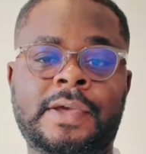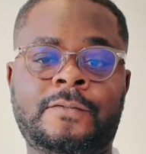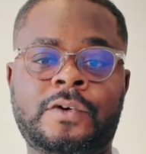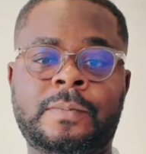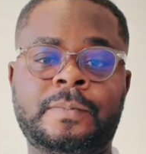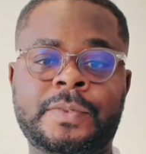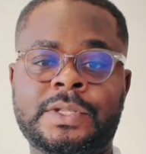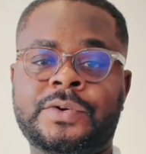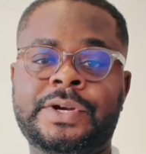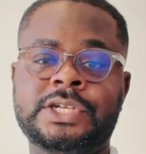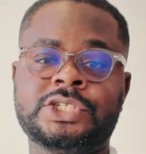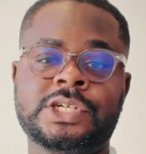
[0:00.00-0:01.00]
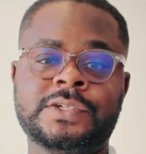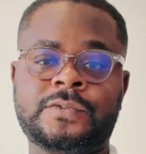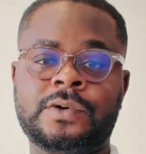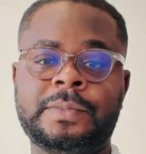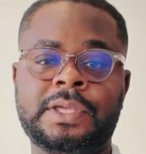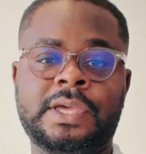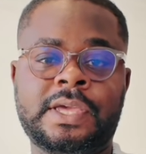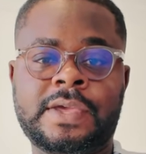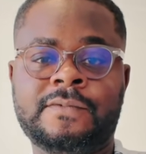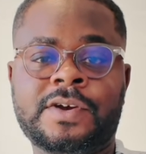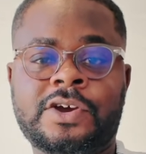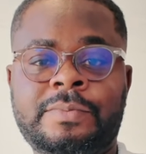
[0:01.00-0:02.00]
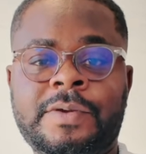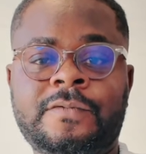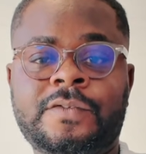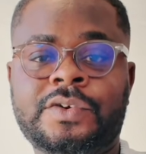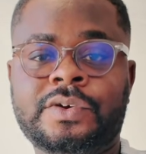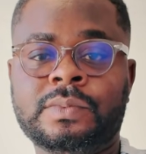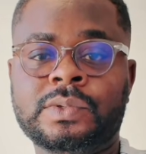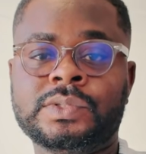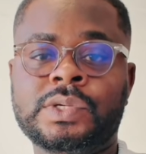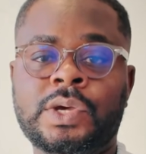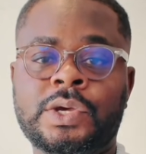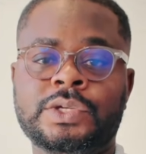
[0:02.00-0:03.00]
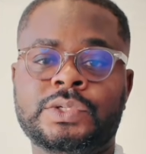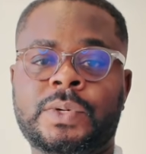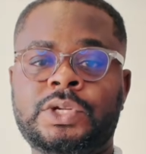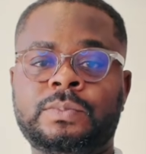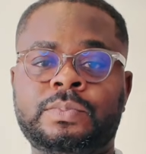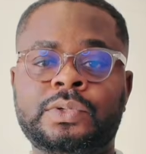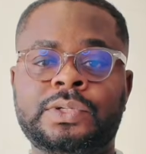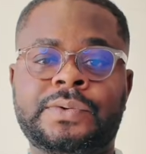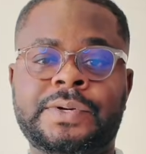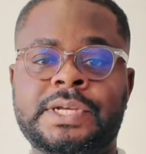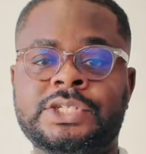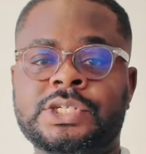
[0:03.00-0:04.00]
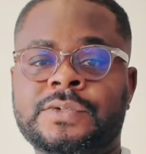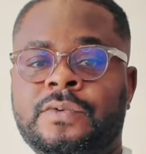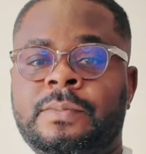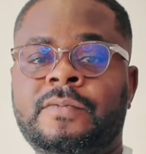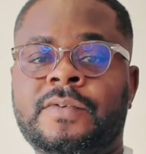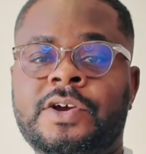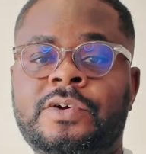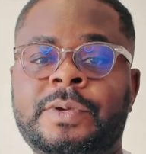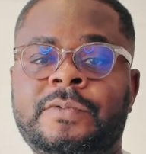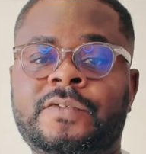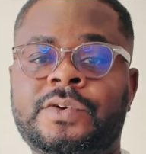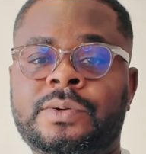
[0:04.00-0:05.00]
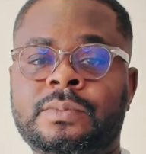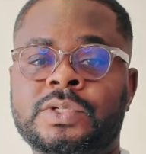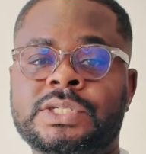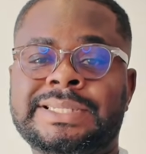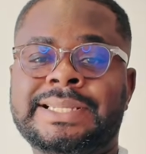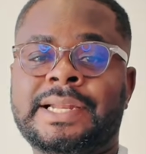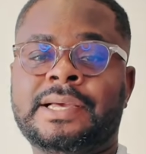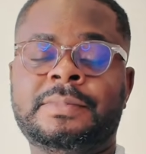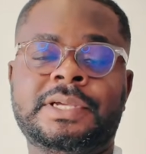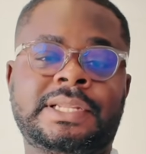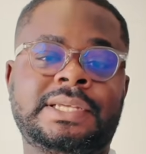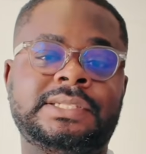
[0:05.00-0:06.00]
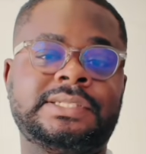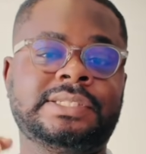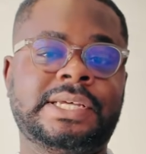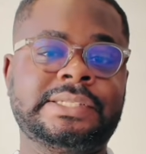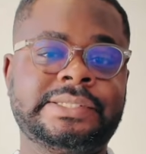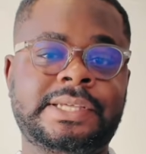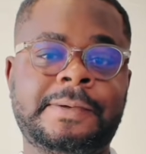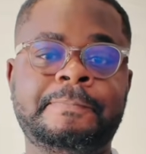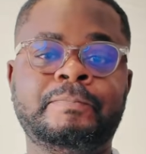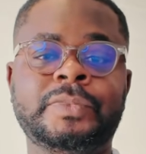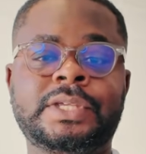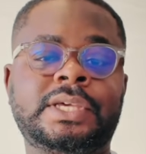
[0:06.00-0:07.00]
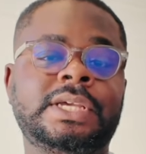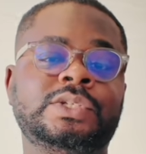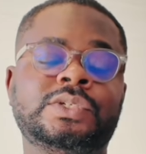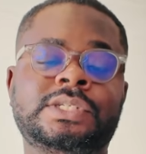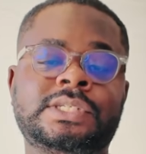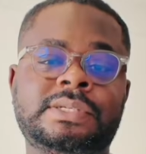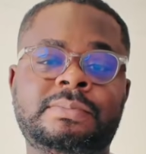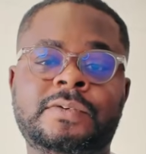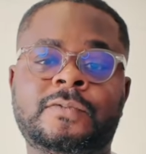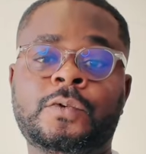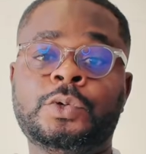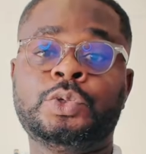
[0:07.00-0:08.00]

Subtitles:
the credentials from environment variables. So when you pull the credentials from environment variables, it dynamically inserts them into the DB for